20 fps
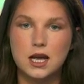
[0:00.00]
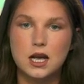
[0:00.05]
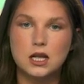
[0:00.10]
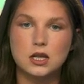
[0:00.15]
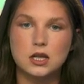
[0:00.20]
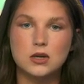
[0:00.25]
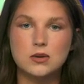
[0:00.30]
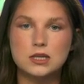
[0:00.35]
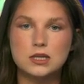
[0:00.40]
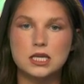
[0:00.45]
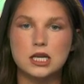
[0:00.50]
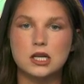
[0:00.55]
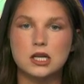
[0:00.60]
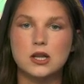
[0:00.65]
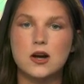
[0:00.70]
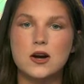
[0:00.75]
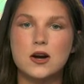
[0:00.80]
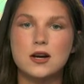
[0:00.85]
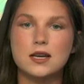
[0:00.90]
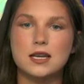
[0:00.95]
Lewis and
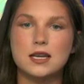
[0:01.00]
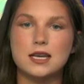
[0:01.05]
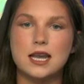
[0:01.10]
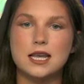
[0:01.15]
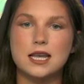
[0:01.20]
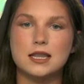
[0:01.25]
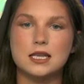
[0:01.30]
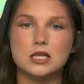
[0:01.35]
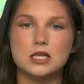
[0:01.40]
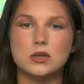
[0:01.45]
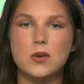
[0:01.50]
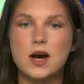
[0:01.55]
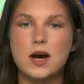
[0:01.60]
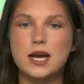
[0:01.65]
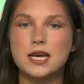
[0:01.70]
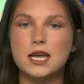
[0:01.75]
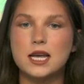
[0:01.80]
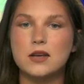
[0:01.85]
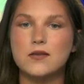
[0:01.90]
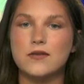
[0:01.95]
Clark, Nathan
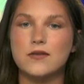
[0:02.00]
Twining,